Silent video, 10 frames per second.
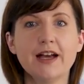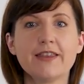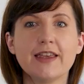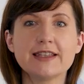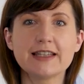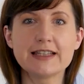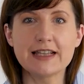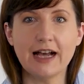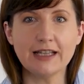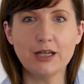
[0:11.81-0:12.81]
That's
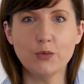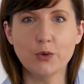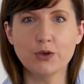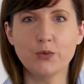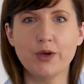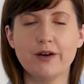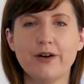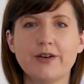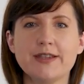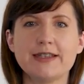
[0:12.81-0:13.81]
exactly what we
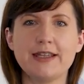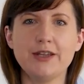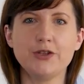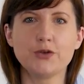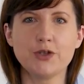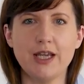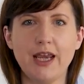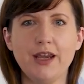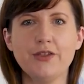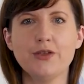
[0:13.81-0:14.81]
are seeing
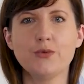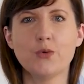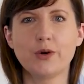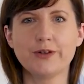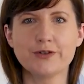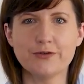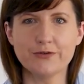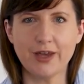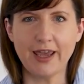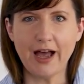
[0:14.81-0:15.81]
today in the world
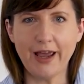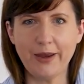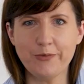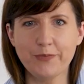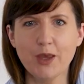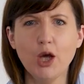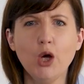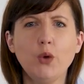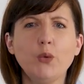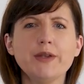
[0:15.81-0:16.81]
of AI.
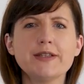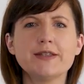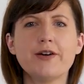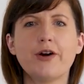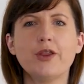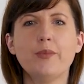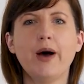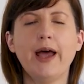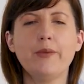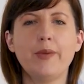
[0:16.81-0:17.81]
We will start
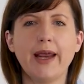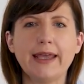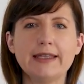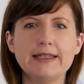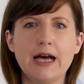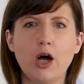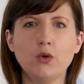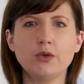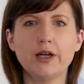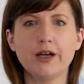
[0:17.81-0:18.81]
by breaking
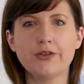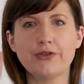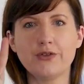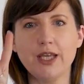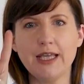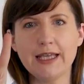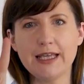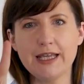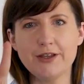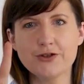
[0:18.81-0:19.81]
down three
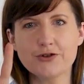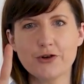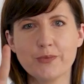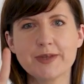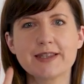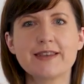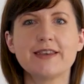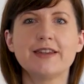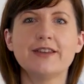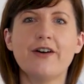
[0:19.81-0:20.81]
key terms
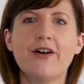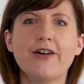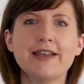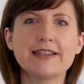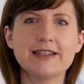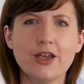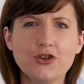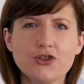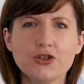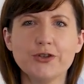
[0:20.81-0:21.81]
that are
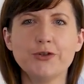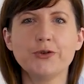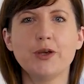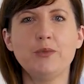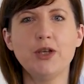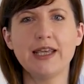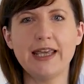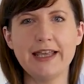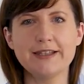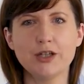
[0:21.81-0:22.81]
essential to
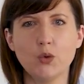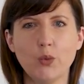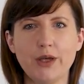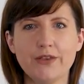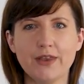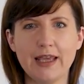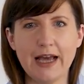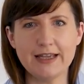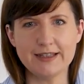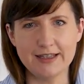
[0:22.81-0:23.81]
communicating with
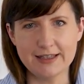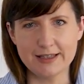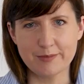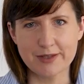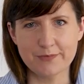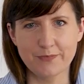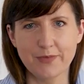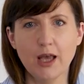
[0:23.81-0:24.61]
AI systems.